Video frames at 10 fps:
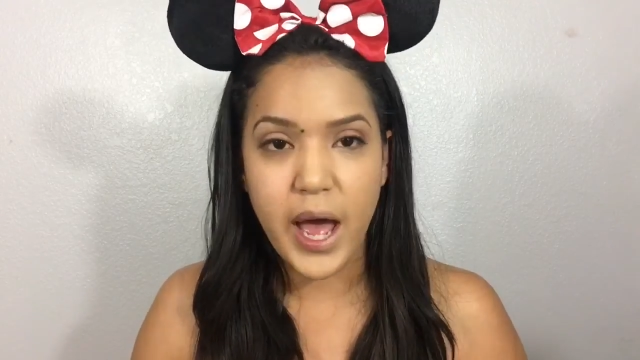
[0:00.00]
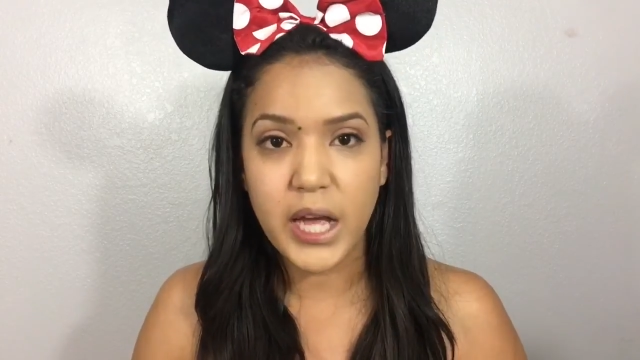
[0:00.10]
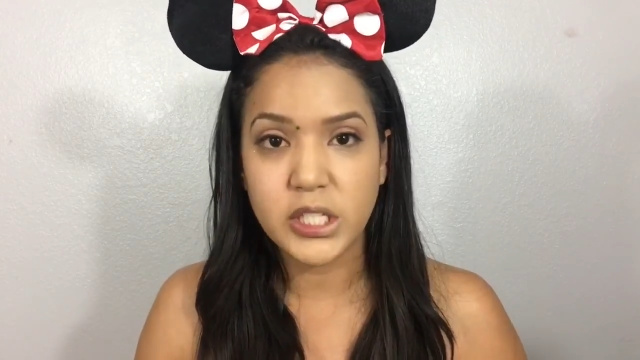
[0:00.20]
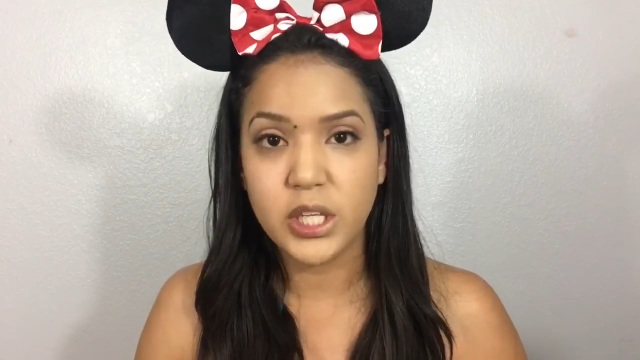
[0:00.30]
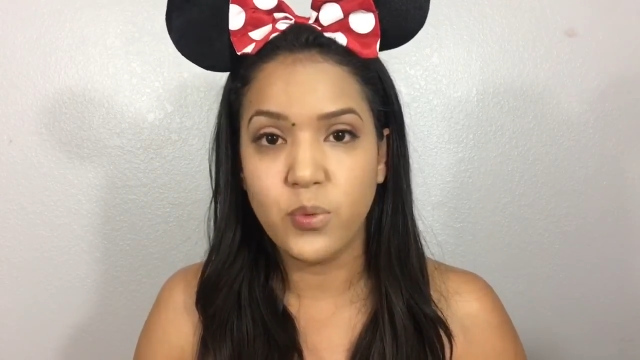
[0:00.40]

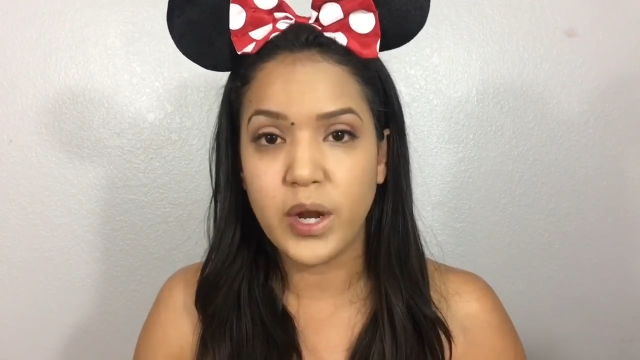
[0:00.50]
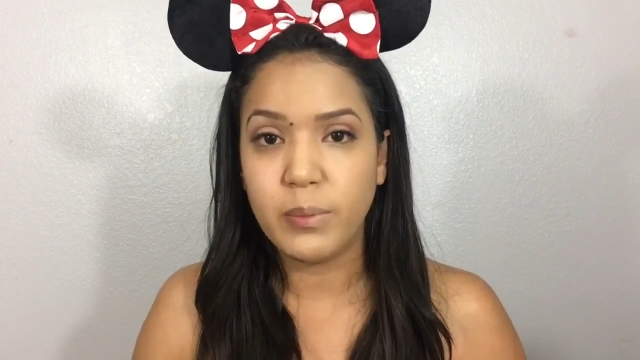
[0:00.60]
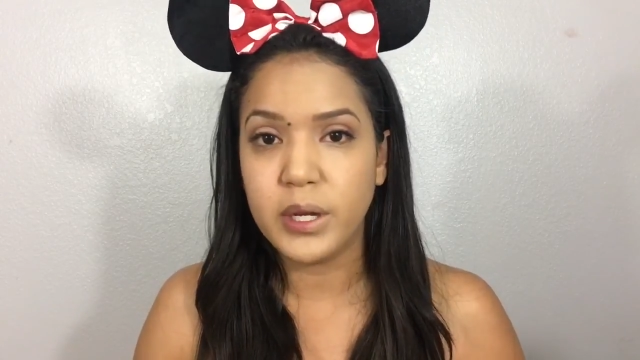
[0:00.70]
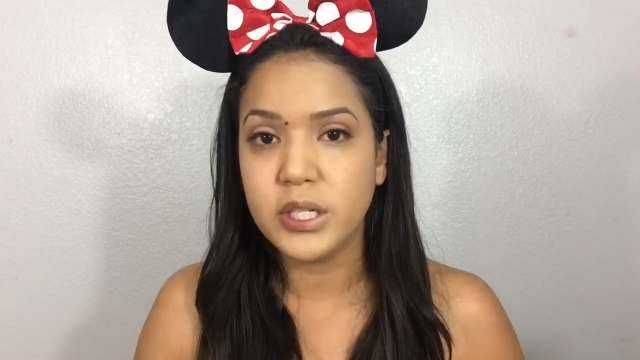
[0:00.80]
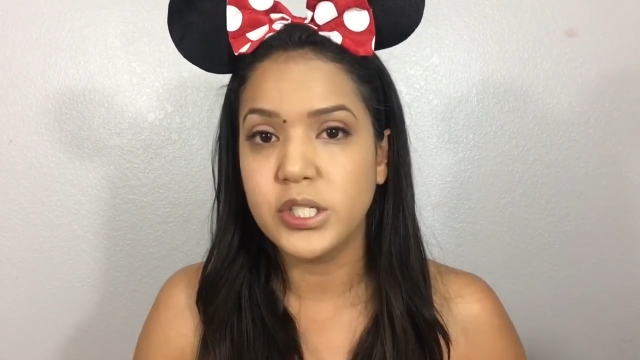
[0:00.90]
Actually, what
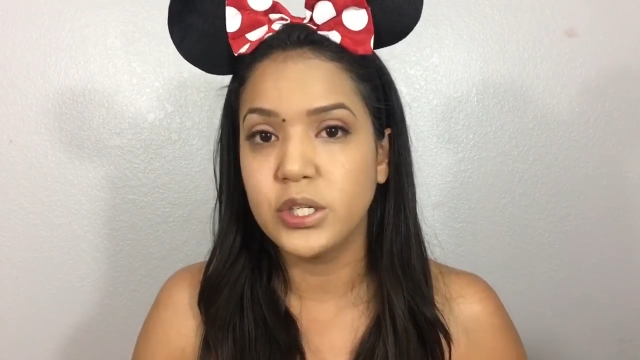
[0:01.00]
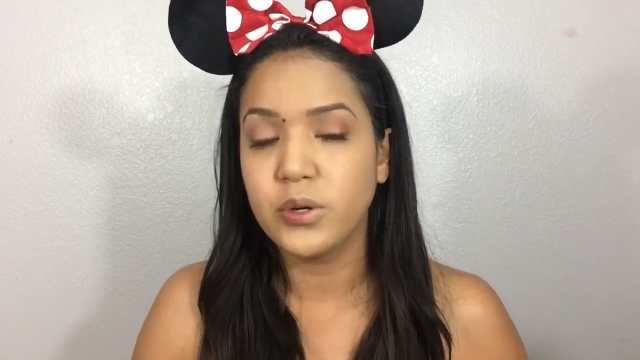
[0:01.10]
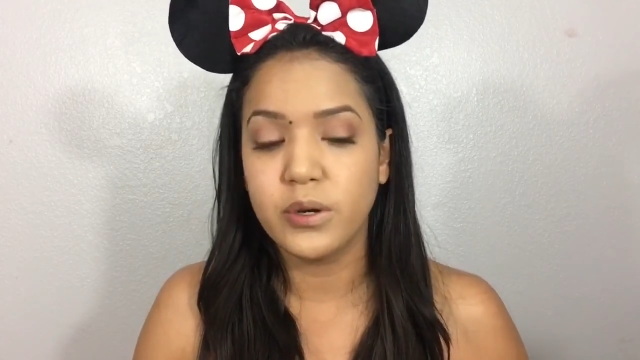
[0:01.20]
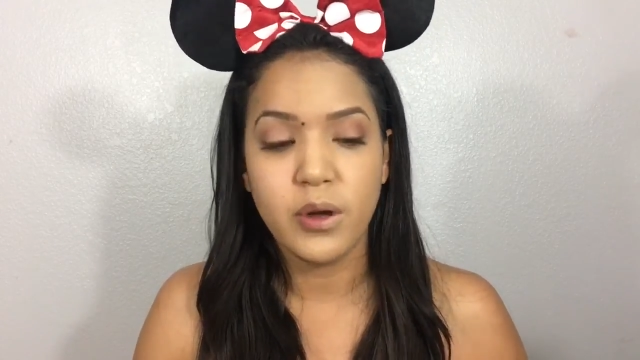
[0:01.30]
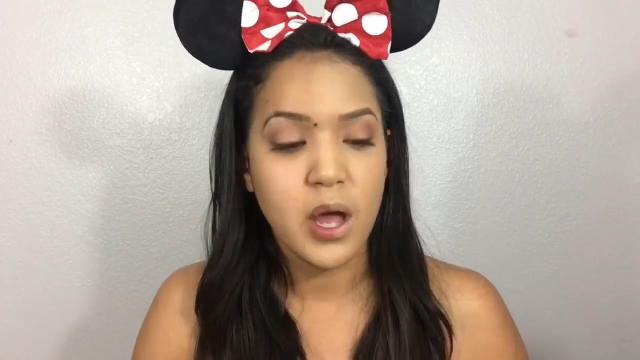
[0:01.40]
I'm gonna
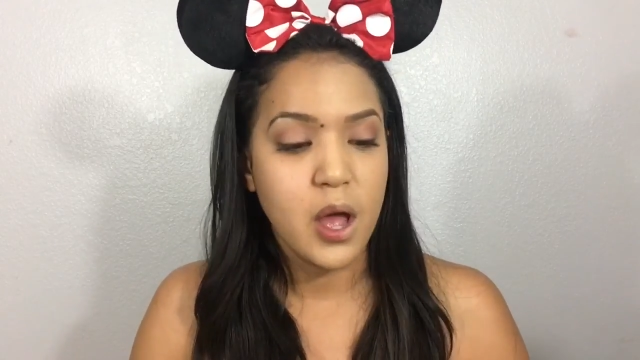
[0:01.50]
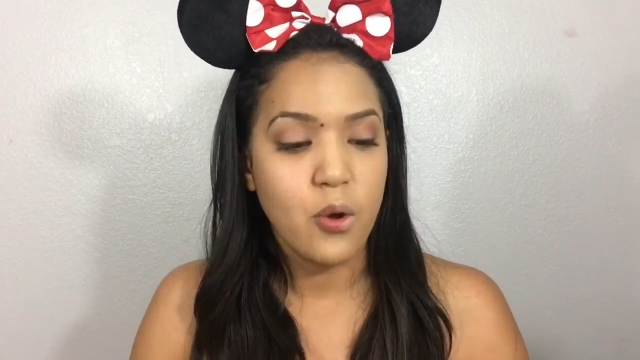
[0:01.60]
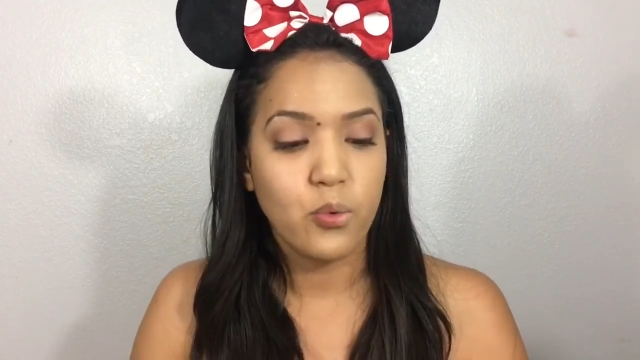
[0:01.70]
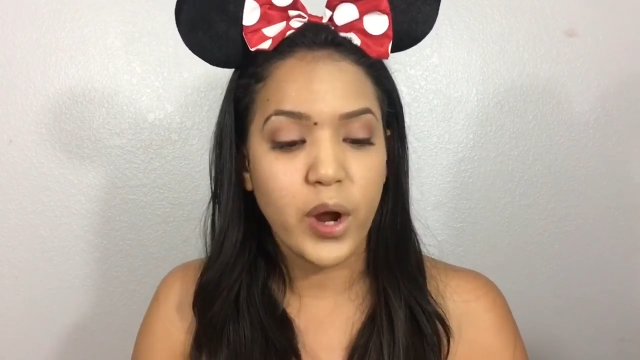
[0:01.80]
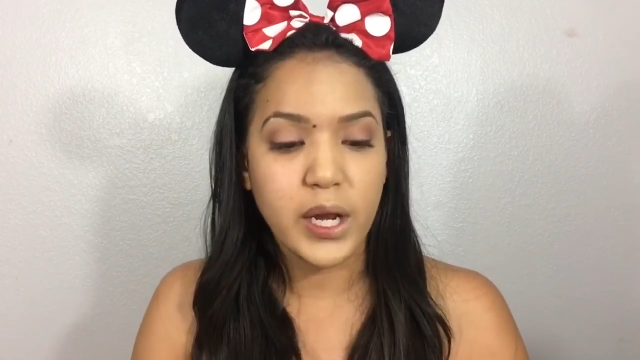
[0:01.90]
do
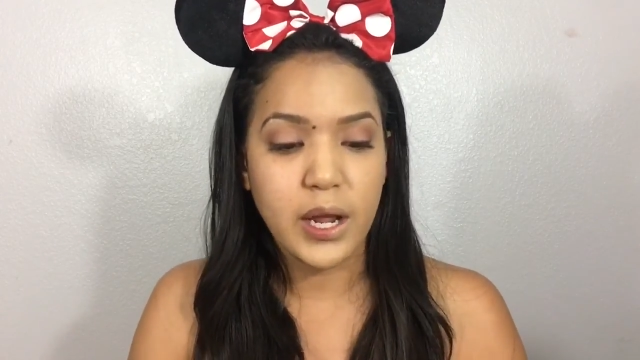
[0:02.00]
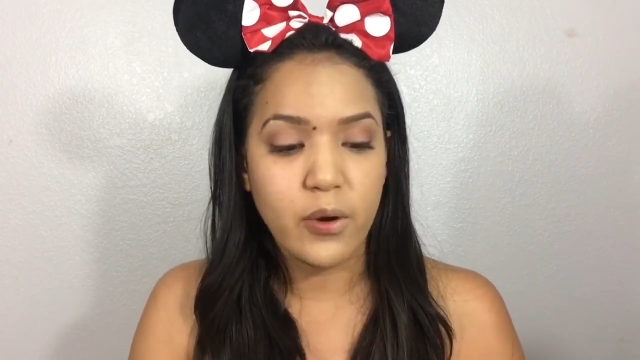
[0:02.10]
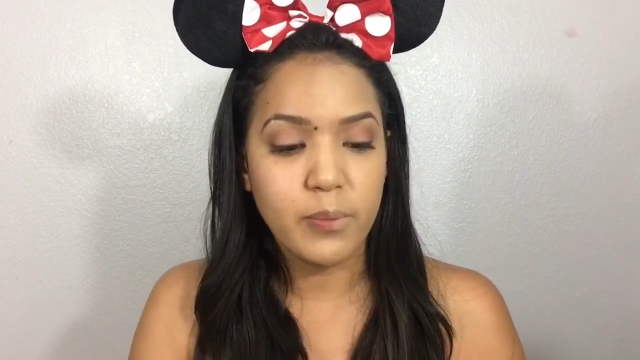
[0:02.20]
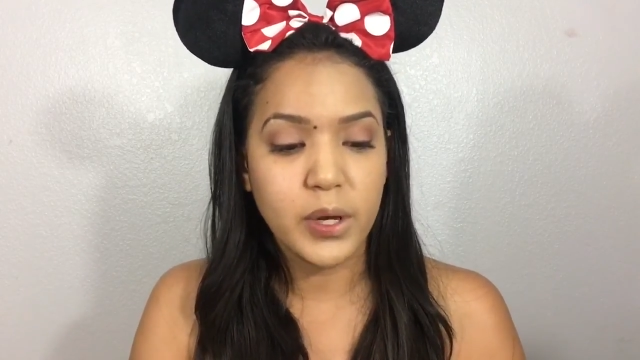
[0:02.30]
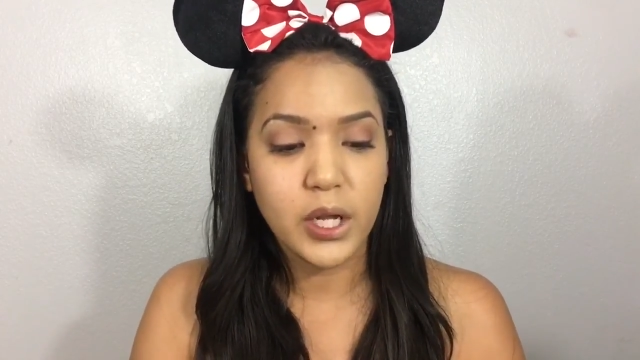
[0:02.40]
right
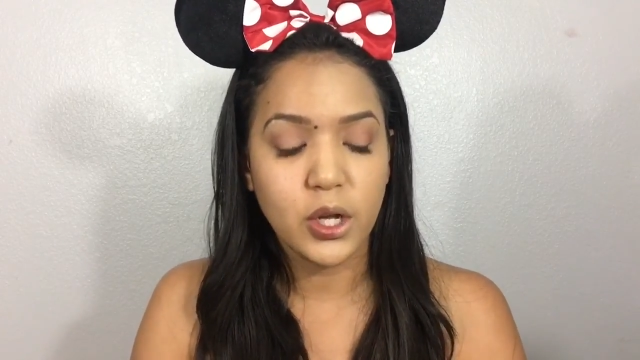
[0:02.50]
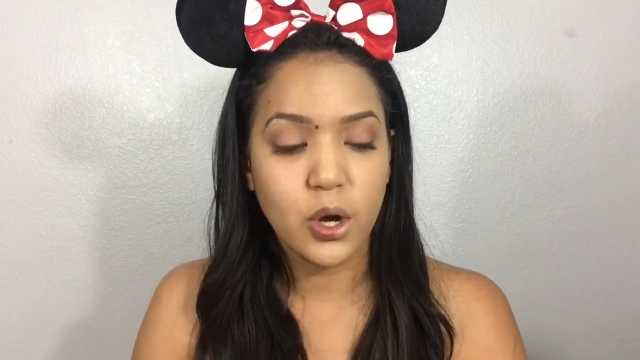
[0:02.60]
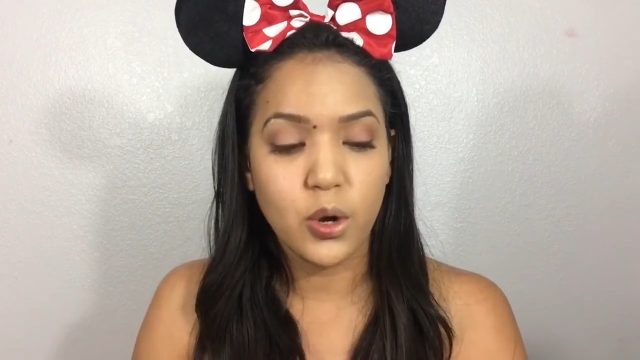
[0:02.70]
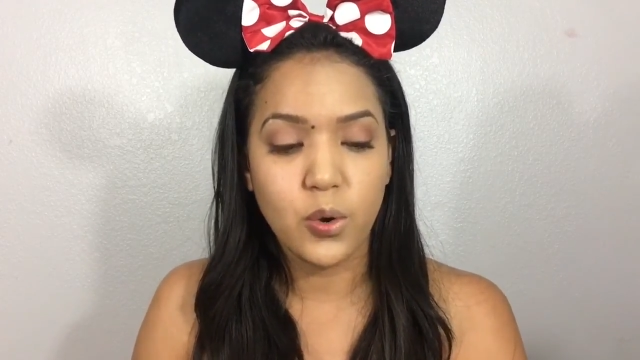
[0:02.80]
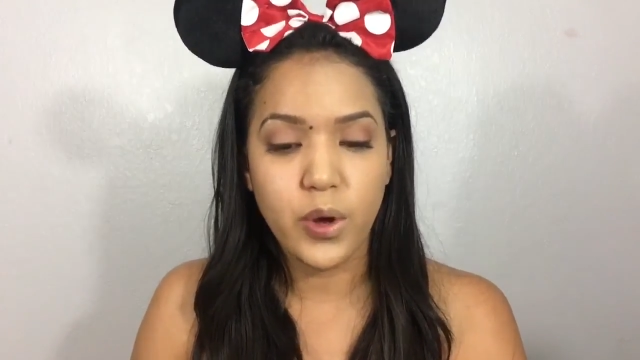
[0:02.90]
now, I'm gonna
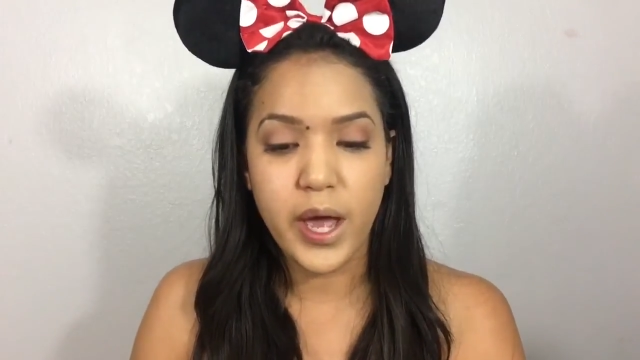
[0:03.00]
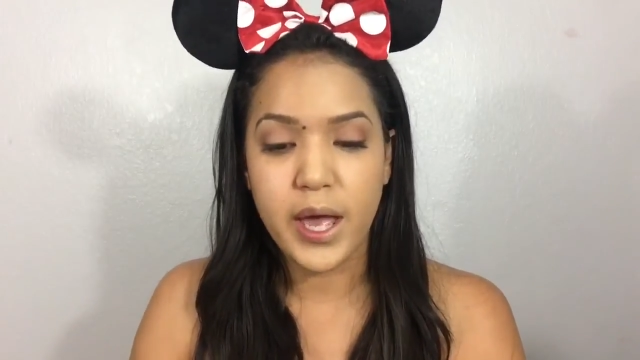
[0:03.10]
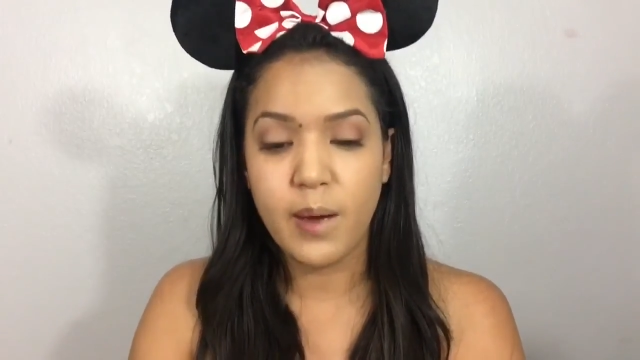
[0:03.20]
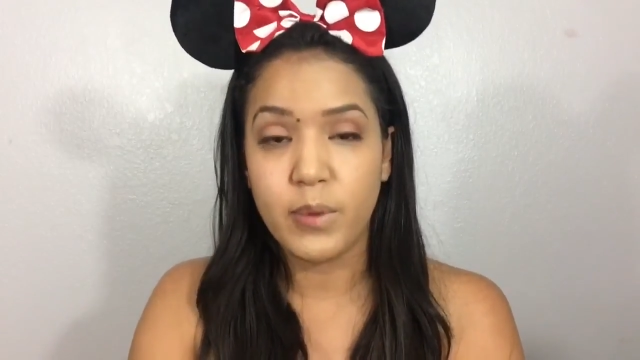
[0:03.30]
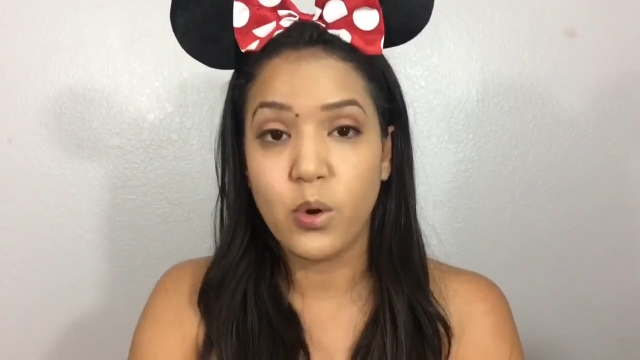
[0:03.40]
go
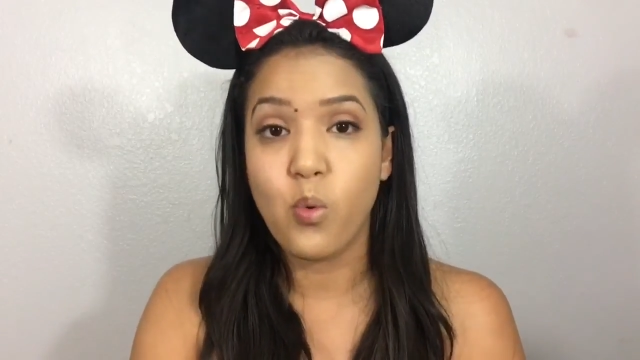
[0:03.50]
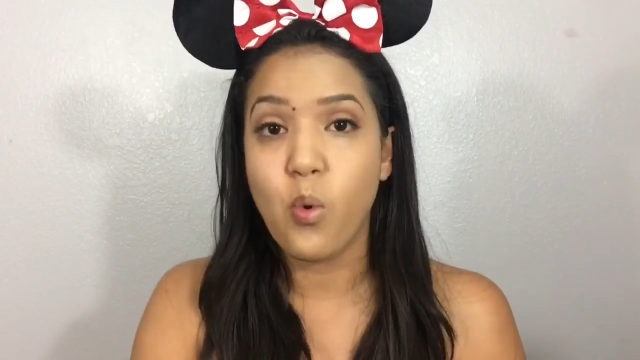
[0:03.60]
and I'm gonna